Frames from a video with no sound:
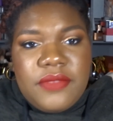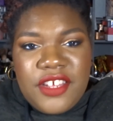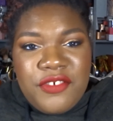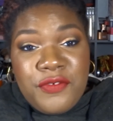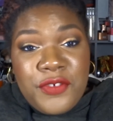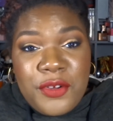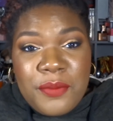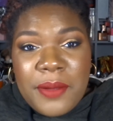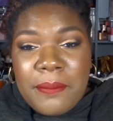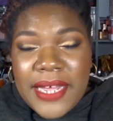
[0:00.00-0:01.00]

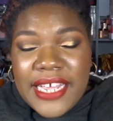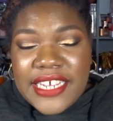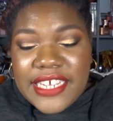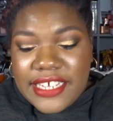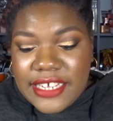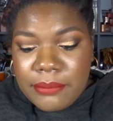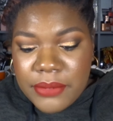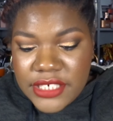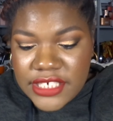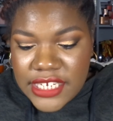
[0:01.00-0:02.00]
from my
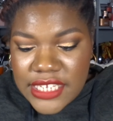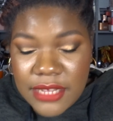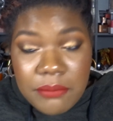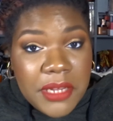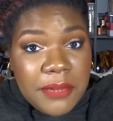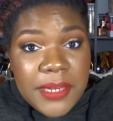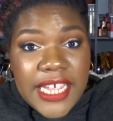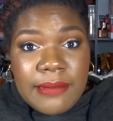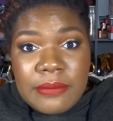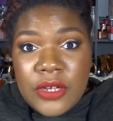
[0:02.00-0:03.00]
budget. And maybe
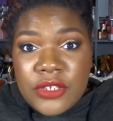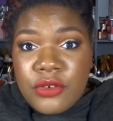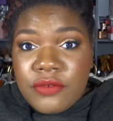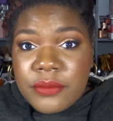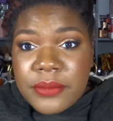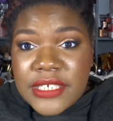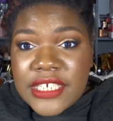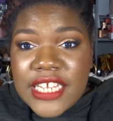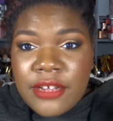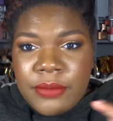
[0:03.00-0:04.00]
I'm not over
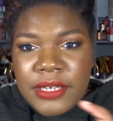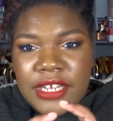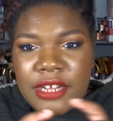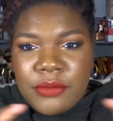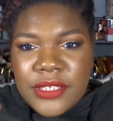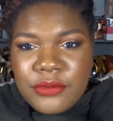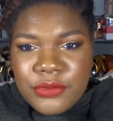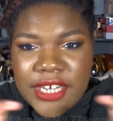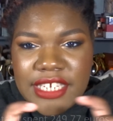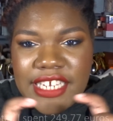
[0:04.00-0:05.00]
budget. I will
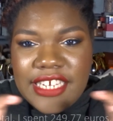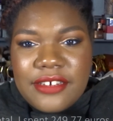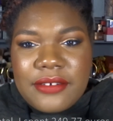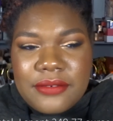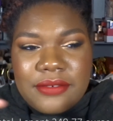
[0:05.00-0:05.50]
write here